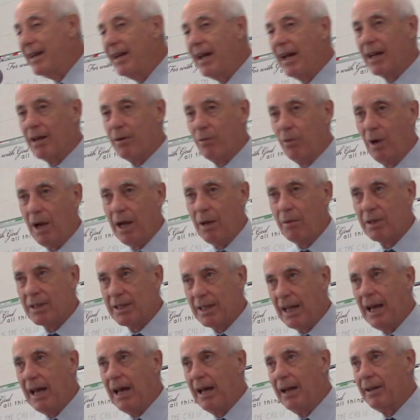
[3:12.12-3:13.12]
night. Why was
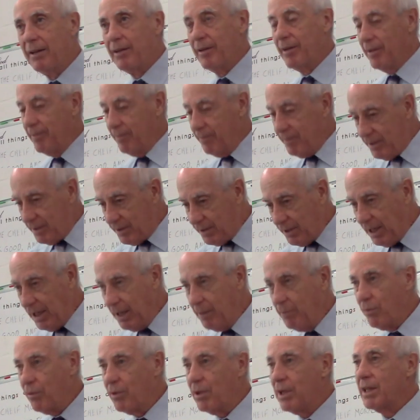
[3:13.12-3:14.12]
that?
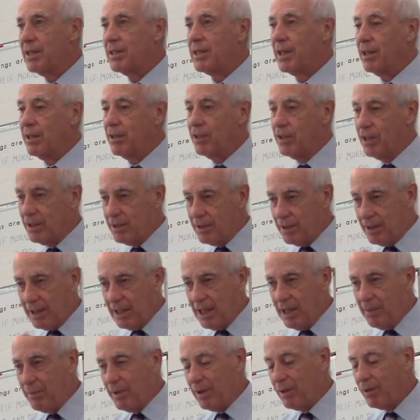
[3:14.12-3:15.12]
Same reason, just to
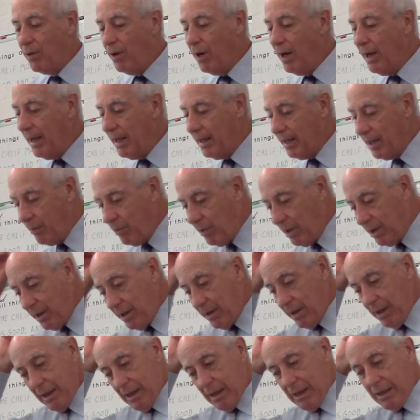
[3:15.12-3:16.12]
keep it quiet. He
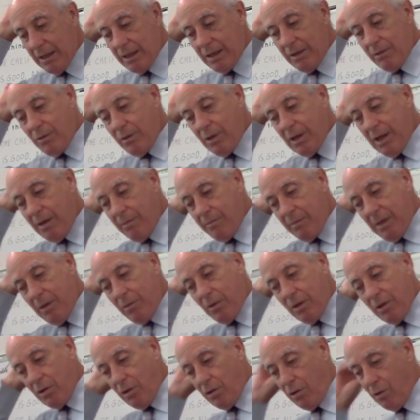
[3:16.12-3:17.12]
wanted to meet
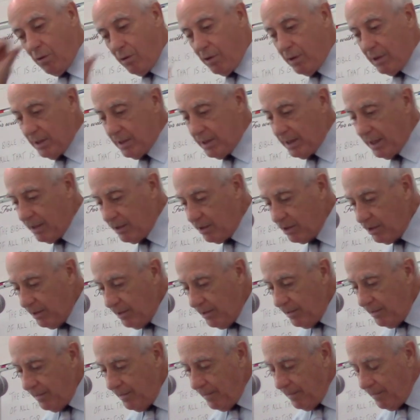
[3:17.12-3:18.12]
with the Lord and such.
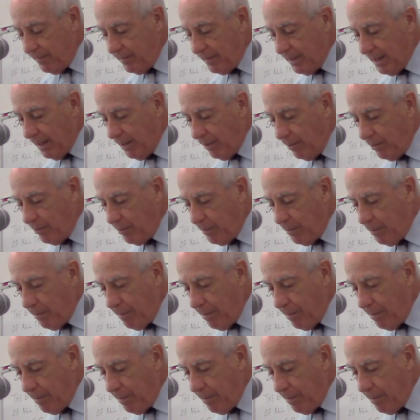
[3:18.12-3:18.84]
Now,